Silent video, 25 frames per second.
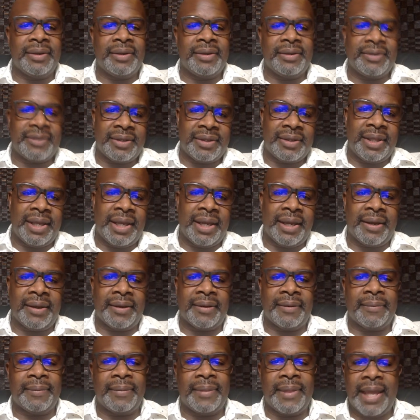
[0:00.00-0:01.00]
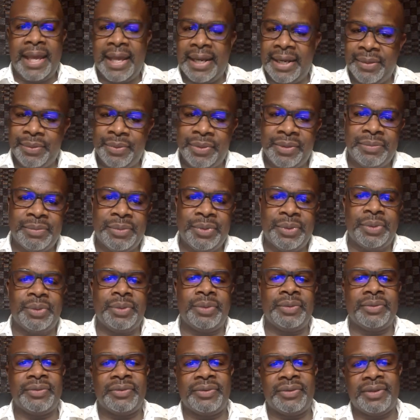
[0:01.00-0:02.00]
to there, and it would move.
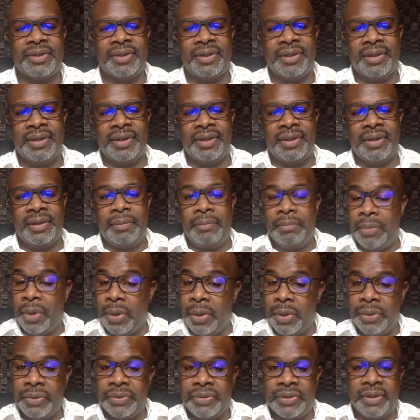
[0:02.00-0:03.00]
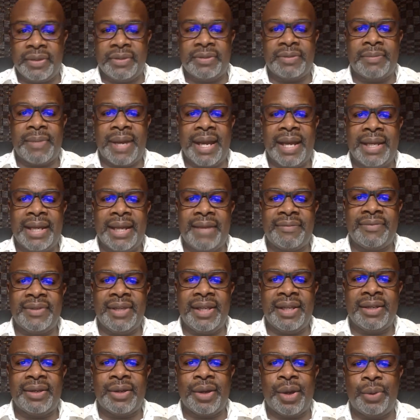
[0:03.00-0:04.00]
Moses might have
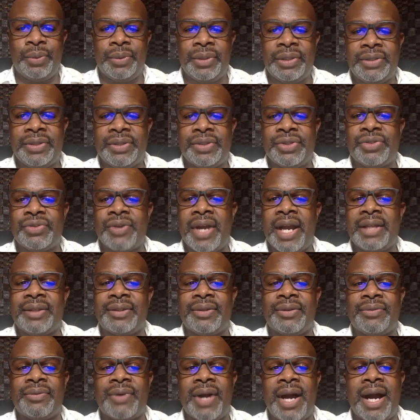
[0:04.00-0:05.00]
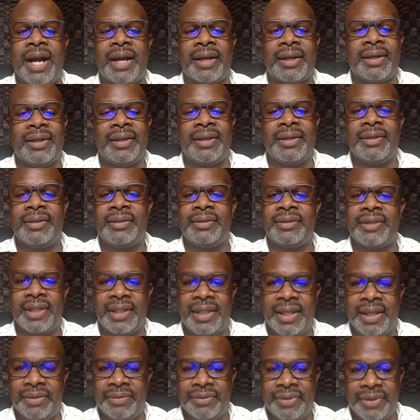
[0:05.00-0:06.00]
needed only to strike the rock to
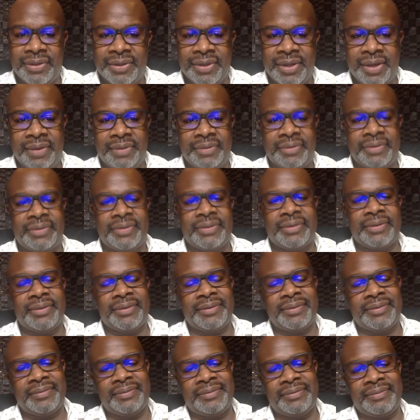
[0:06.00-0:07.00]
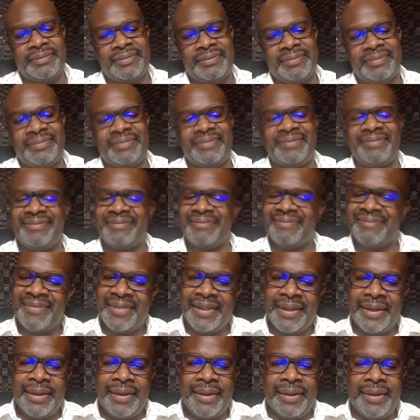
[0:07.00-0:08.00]
get results.
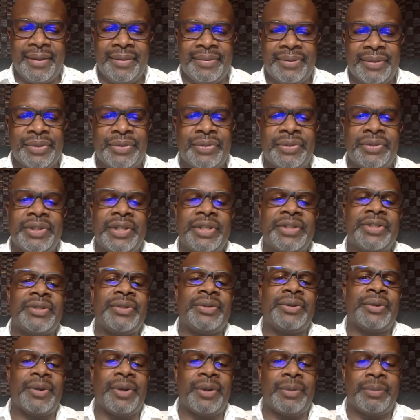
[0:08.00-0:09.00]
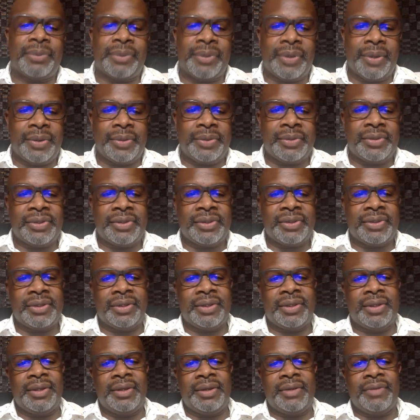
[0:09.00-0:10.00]
The traditional approach
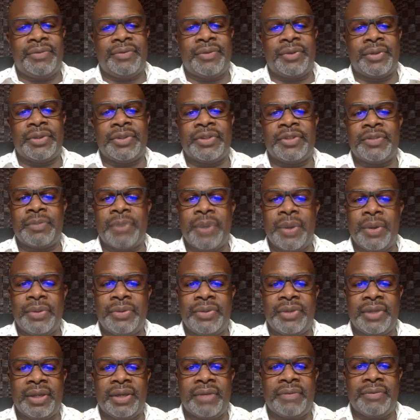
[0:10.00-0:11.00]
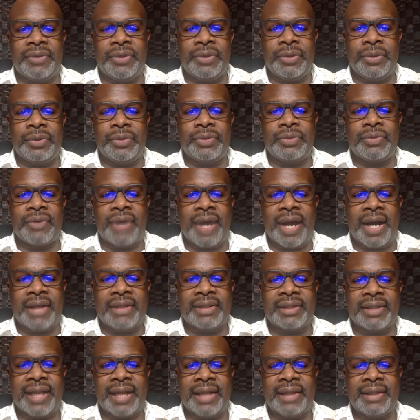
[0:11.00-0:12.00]
for disposing of huge rocks
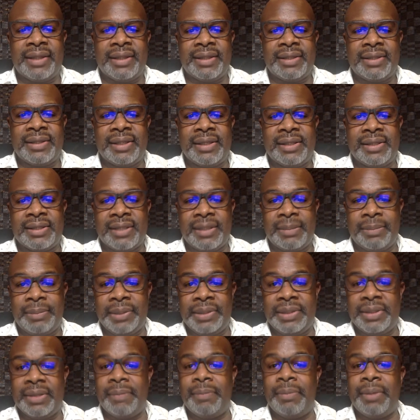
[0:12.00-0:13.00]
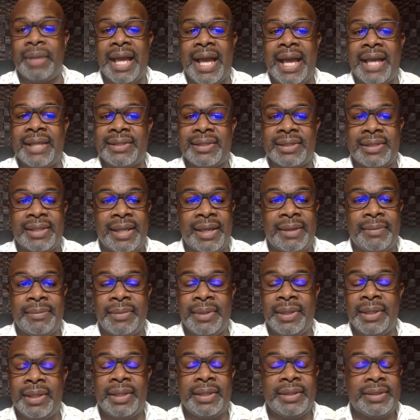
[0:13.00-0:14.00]
like this is simply to blast them
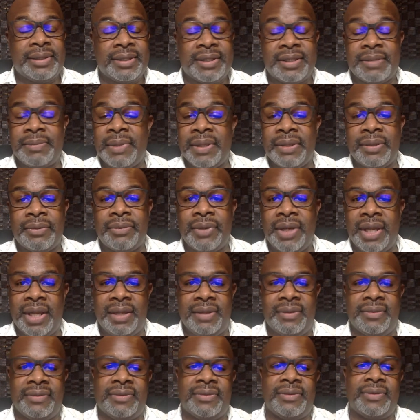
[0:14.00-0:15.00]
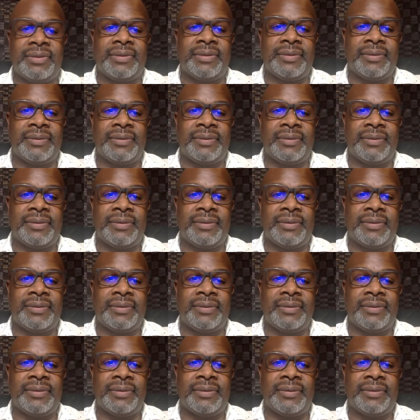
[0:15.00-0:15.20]
to smithereens.